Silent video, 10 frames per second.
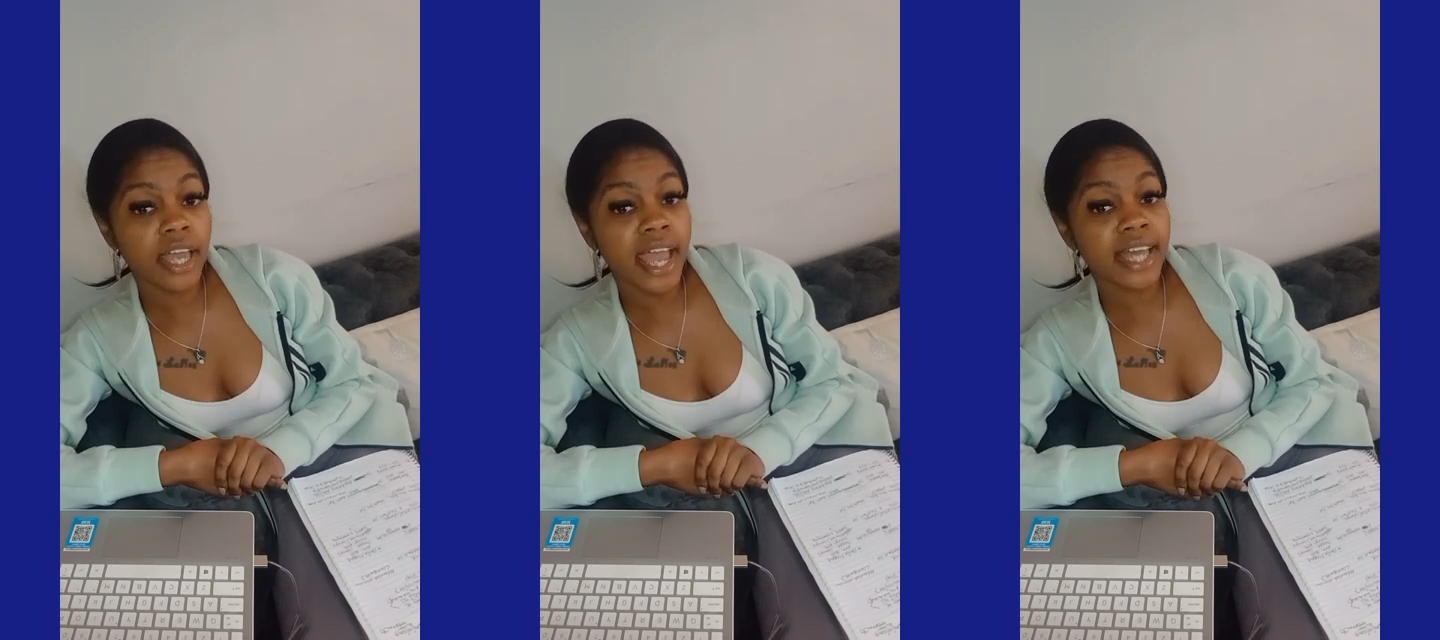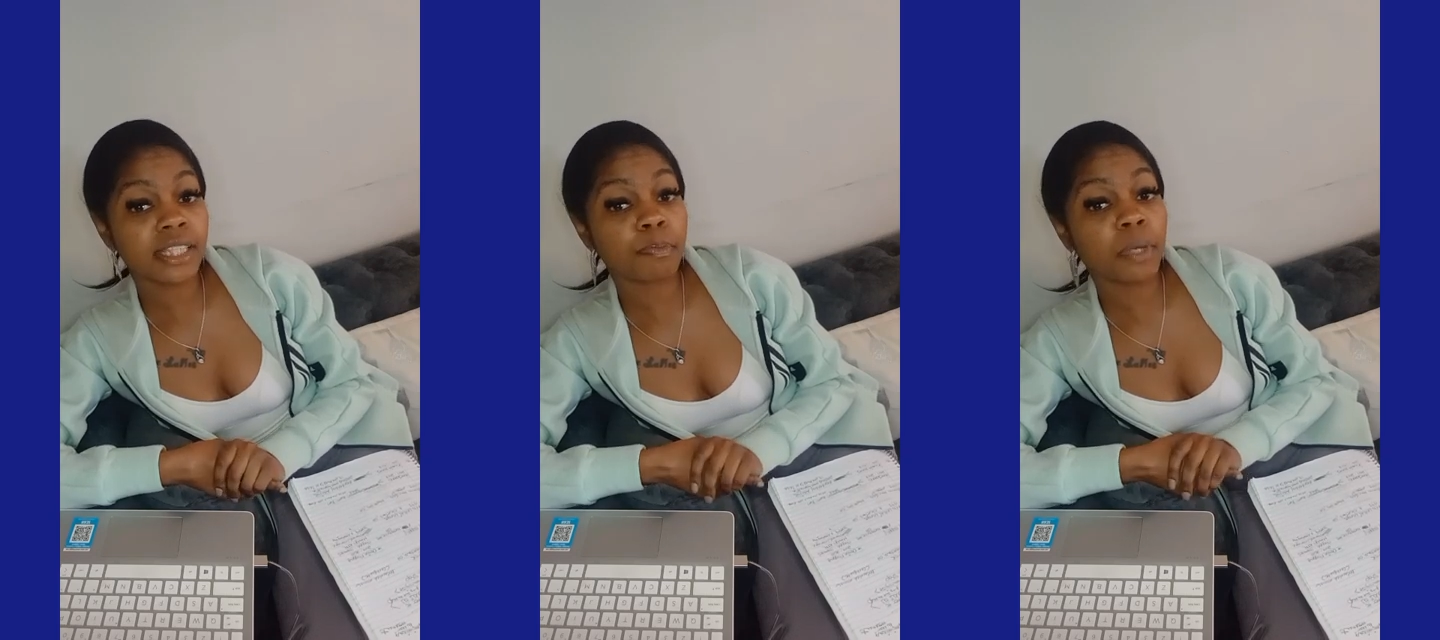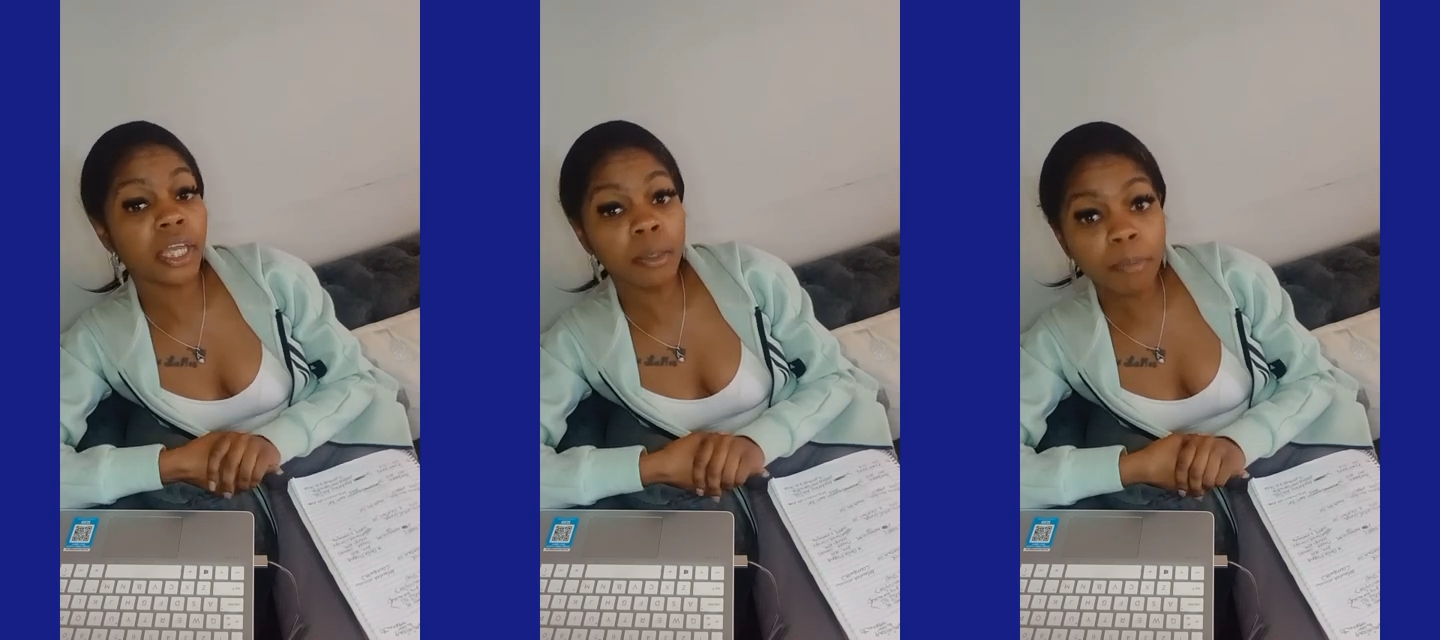as
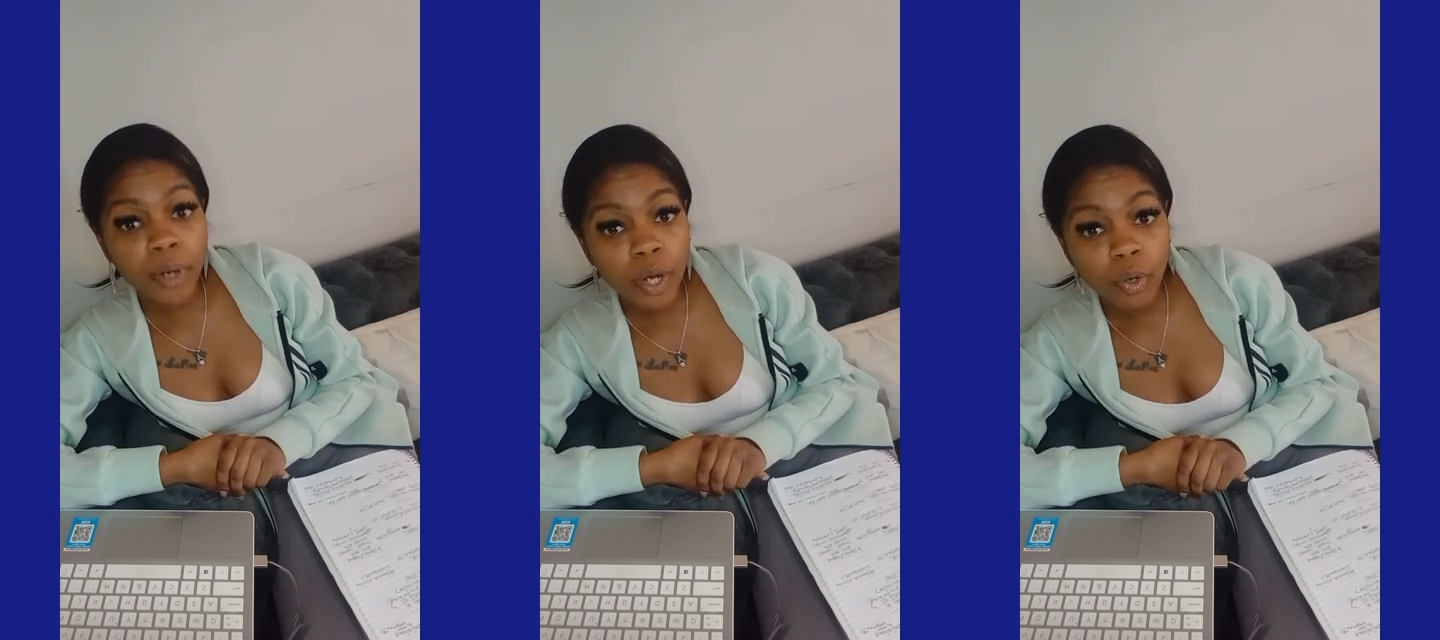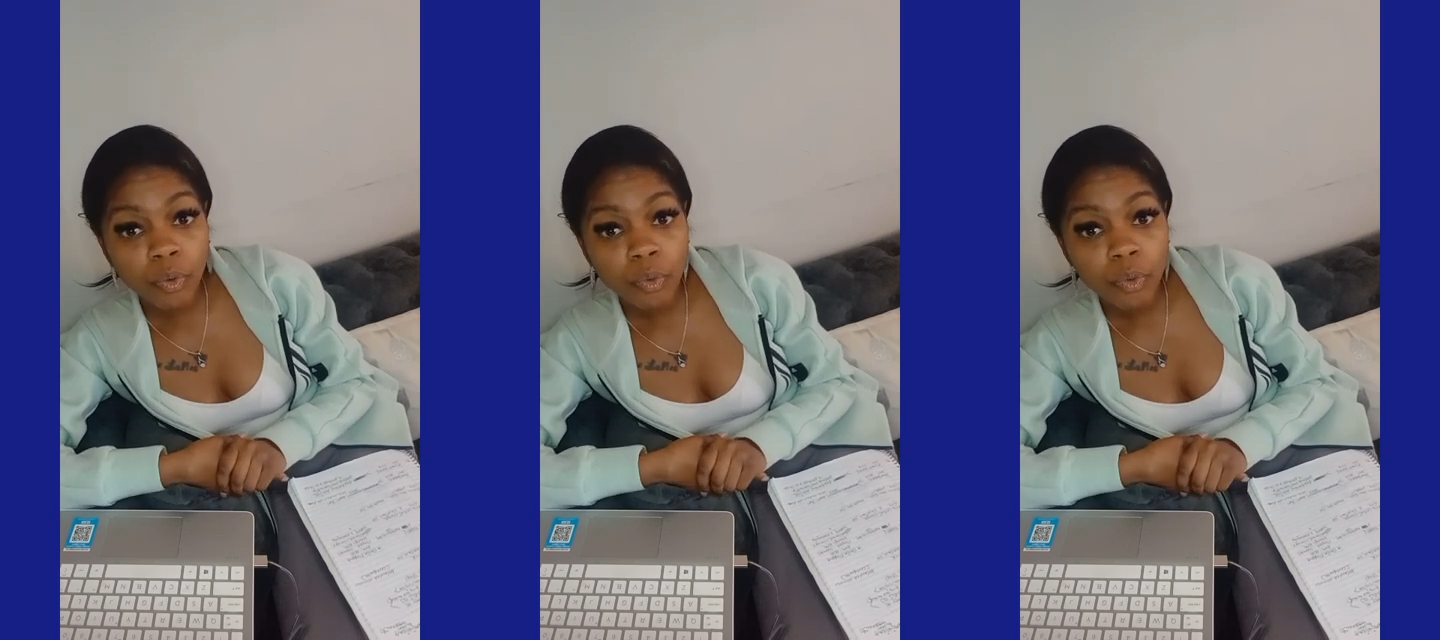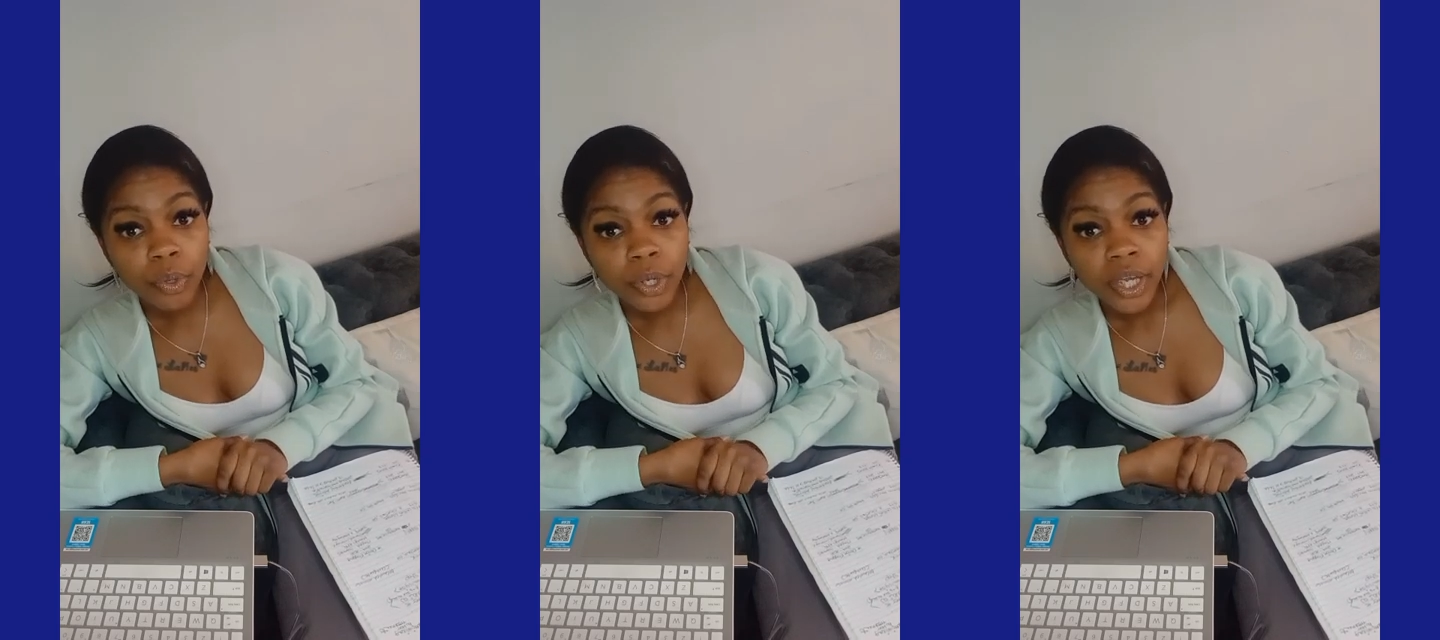people,
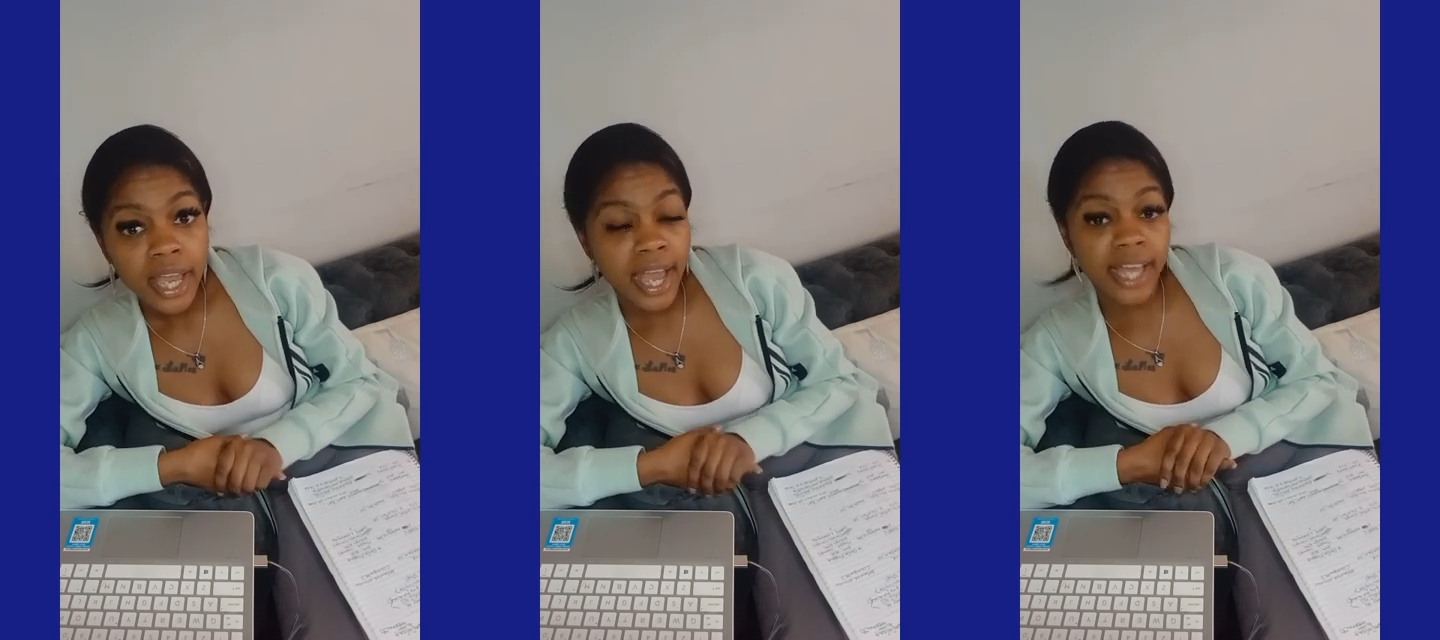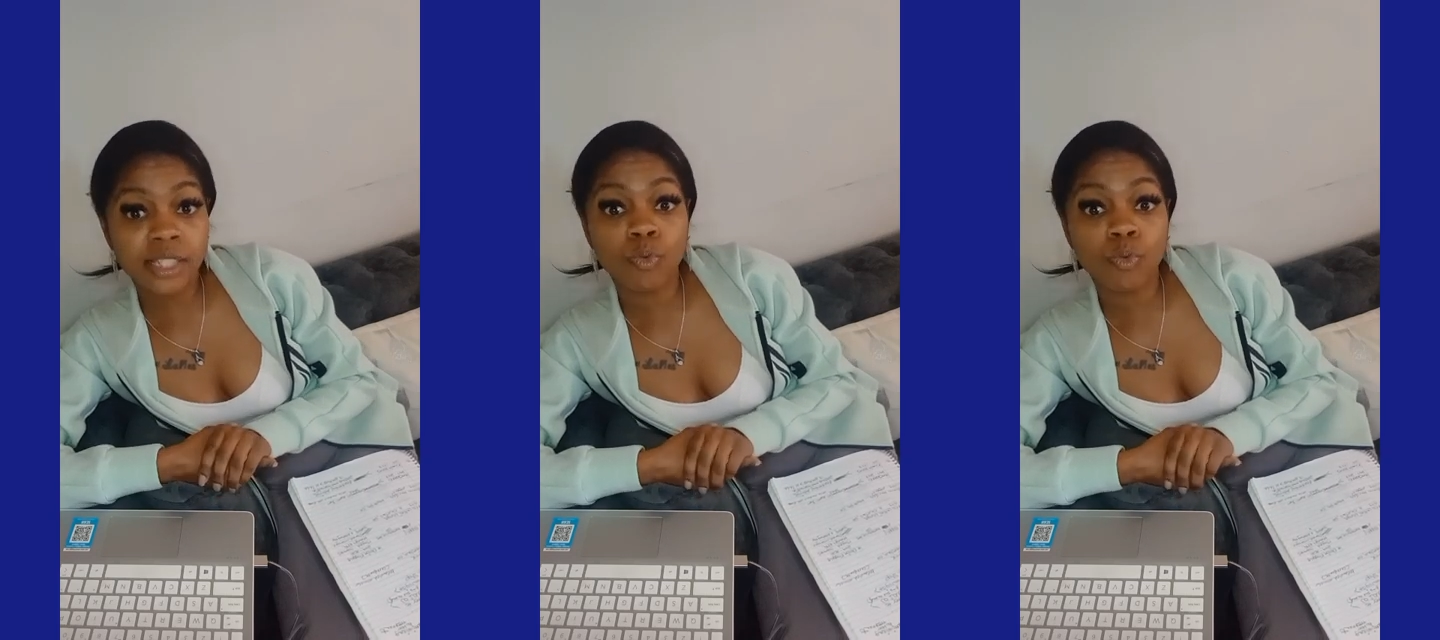as